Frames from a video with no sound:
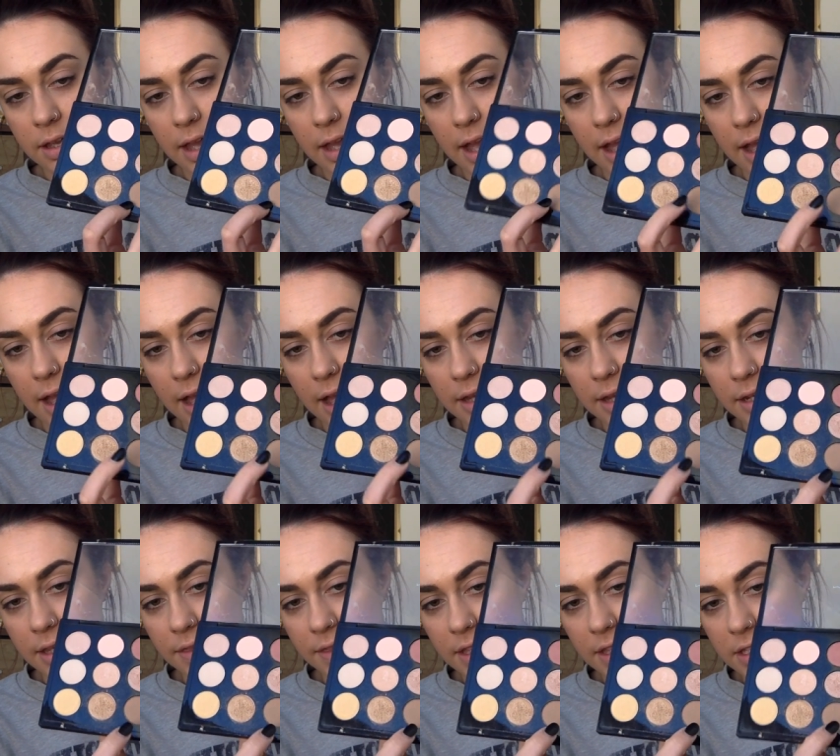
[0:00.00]

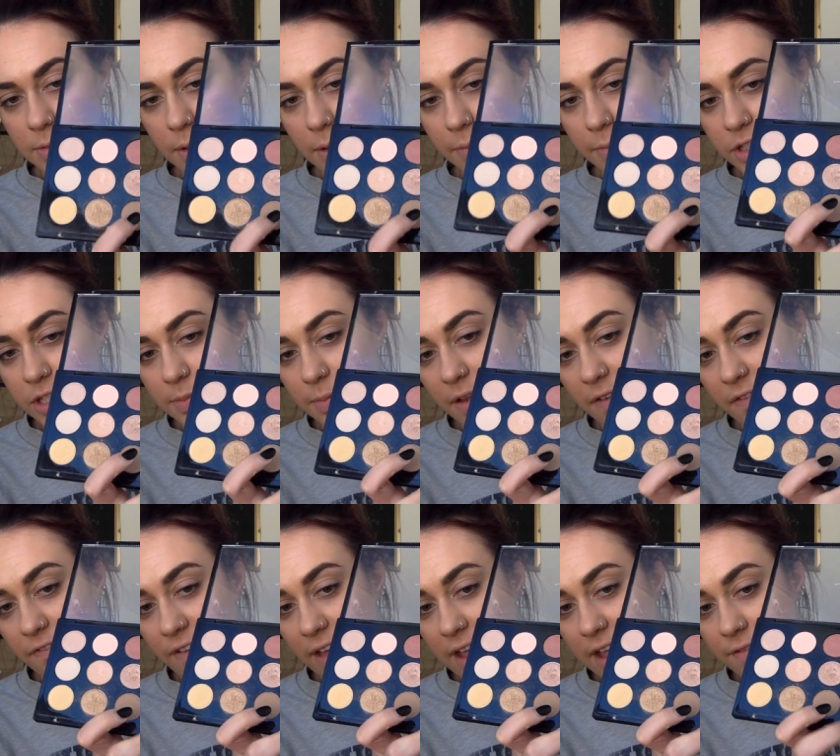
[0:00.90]
and this one, which is my
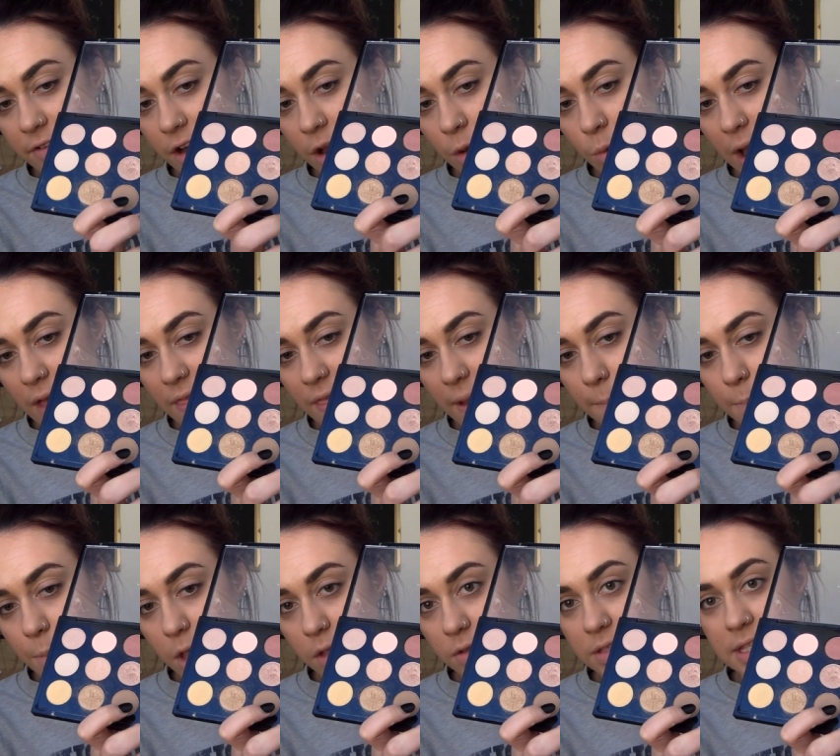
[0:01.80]
favourite. I wear that
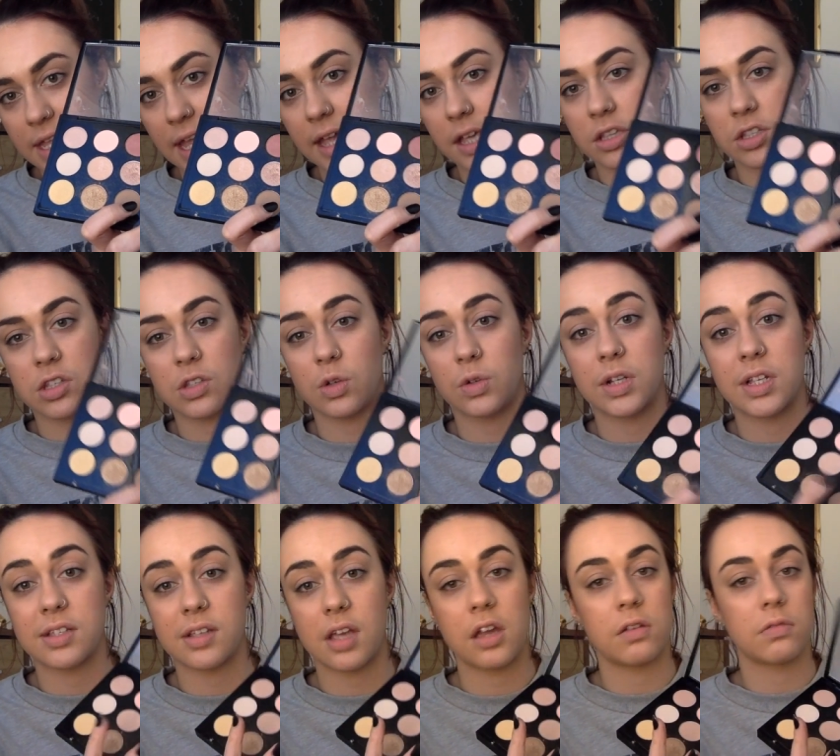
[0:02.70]
most days just on
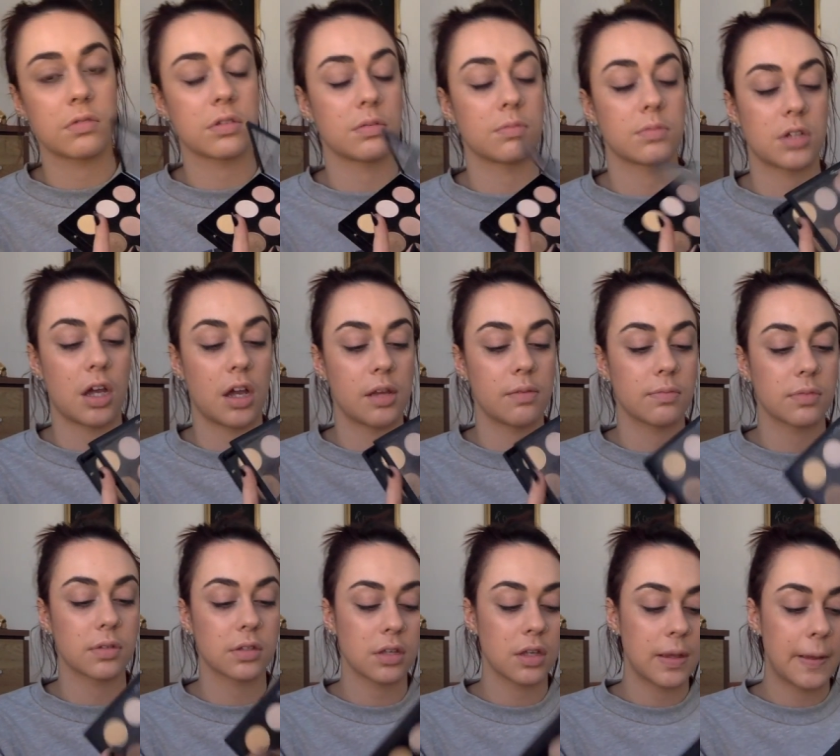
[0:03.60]
its own
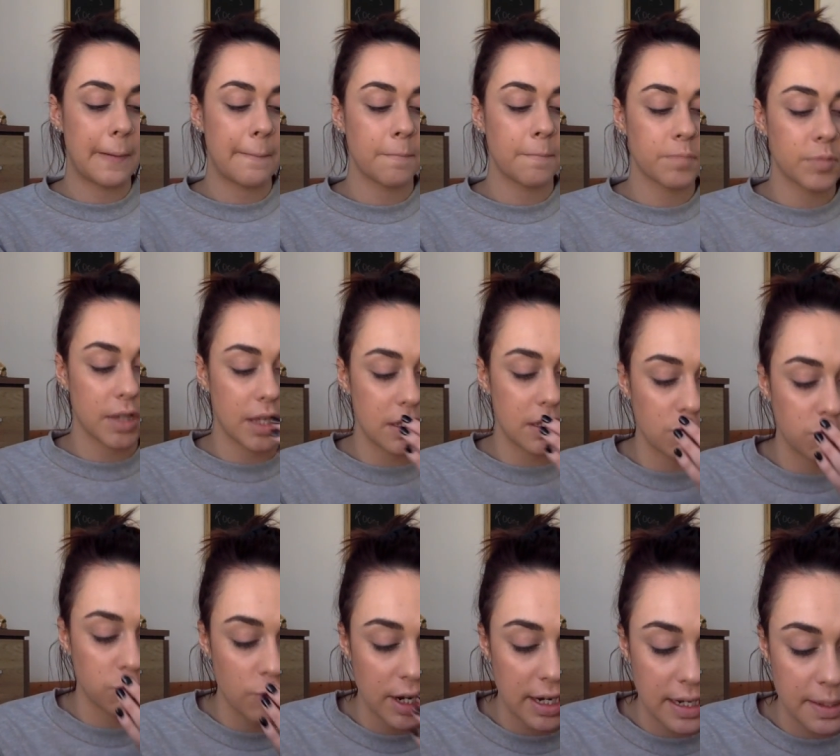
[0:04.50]
sometimes. It's
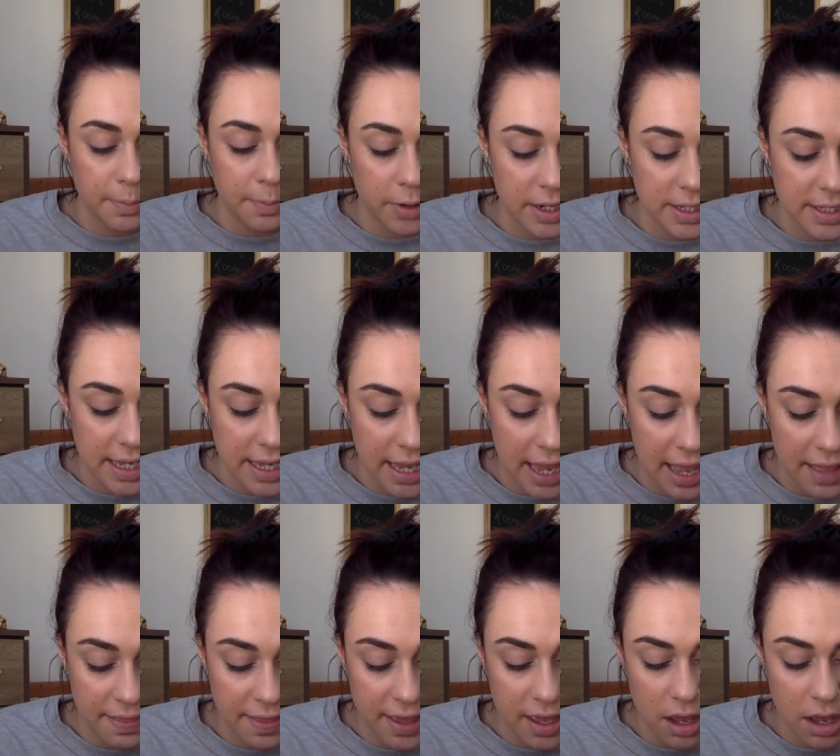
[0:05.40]
really pretty,
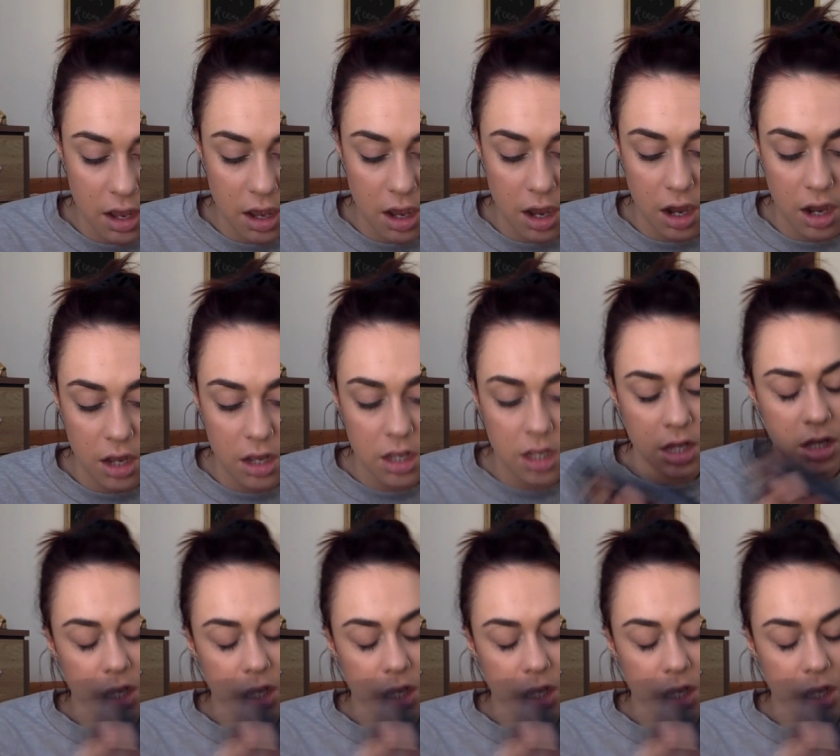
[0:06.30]
and they are